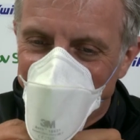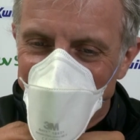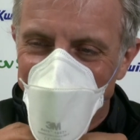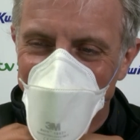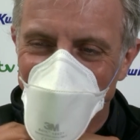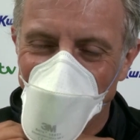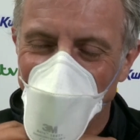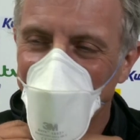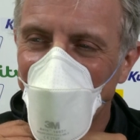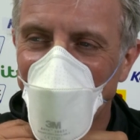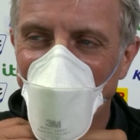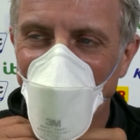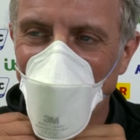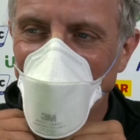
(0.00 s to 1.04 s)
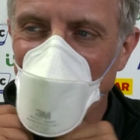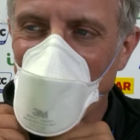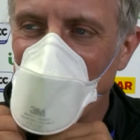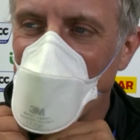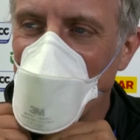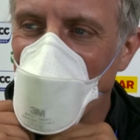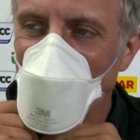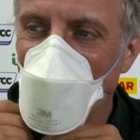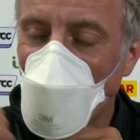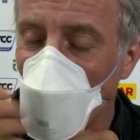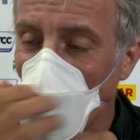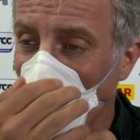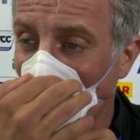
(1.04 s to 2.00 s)
Yeah. Do you
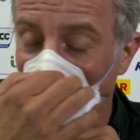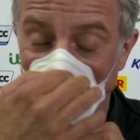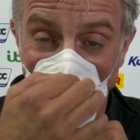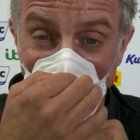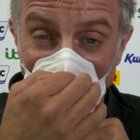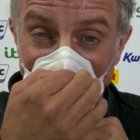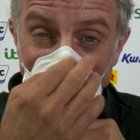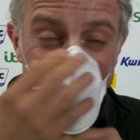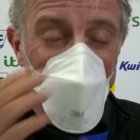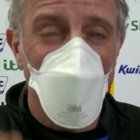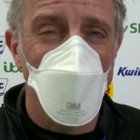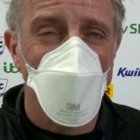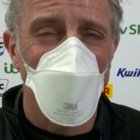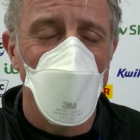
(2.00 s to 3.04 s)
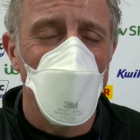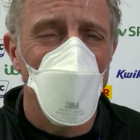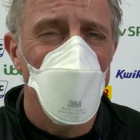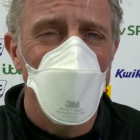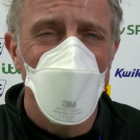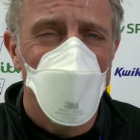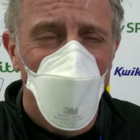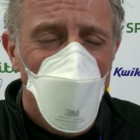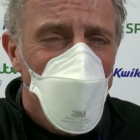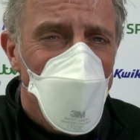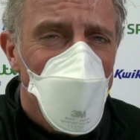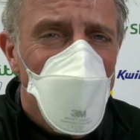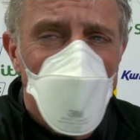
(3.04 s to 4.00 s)
know what? It's good to be back. I'm
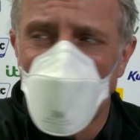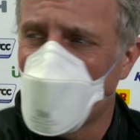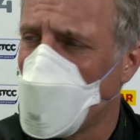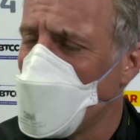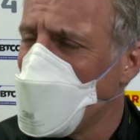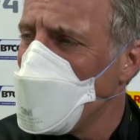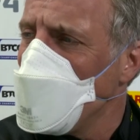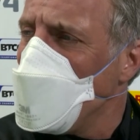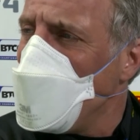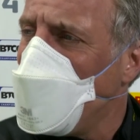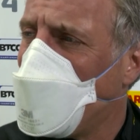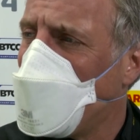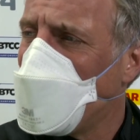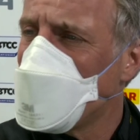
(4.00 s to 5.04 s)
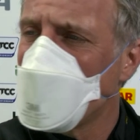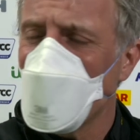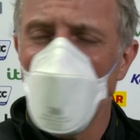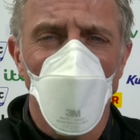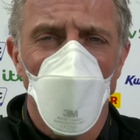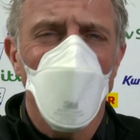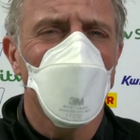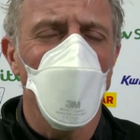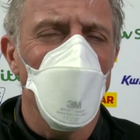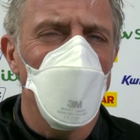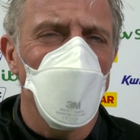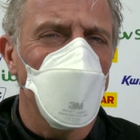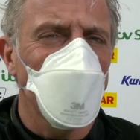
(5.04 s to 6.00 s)
enjoying it. It
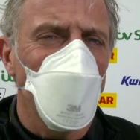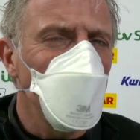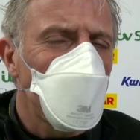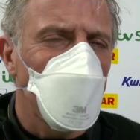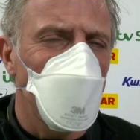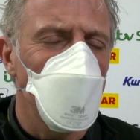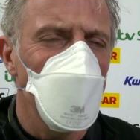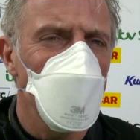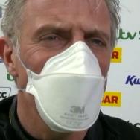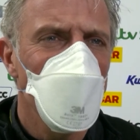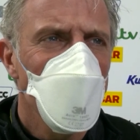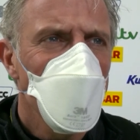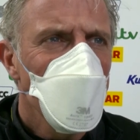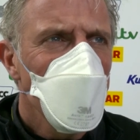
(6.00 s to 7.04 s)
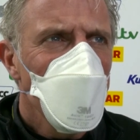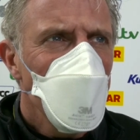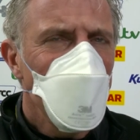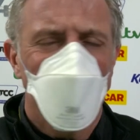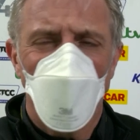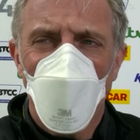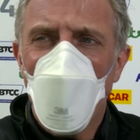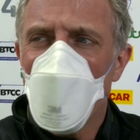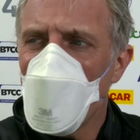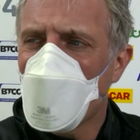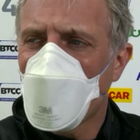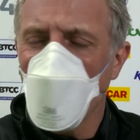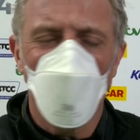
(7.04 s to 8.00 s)
was a very
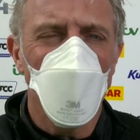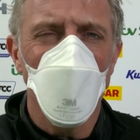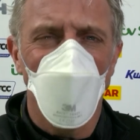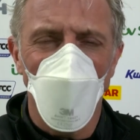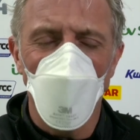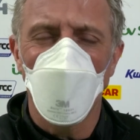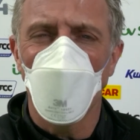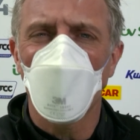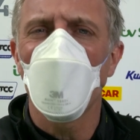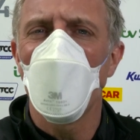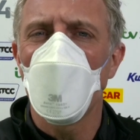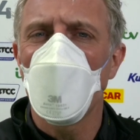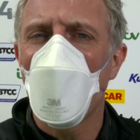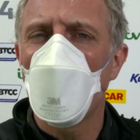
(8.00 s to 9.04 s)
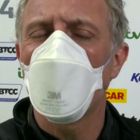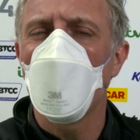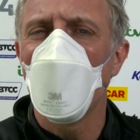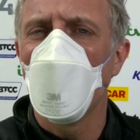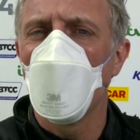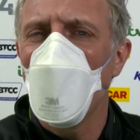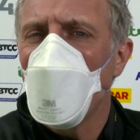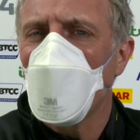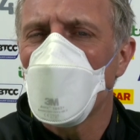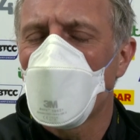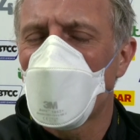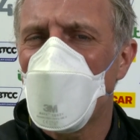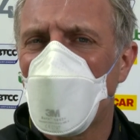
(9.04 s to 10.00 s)
interesting process for me to have a year out
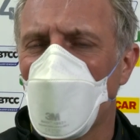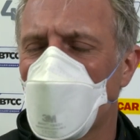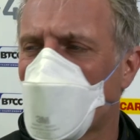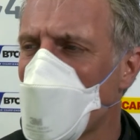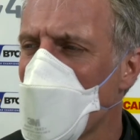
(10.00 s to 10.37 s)
because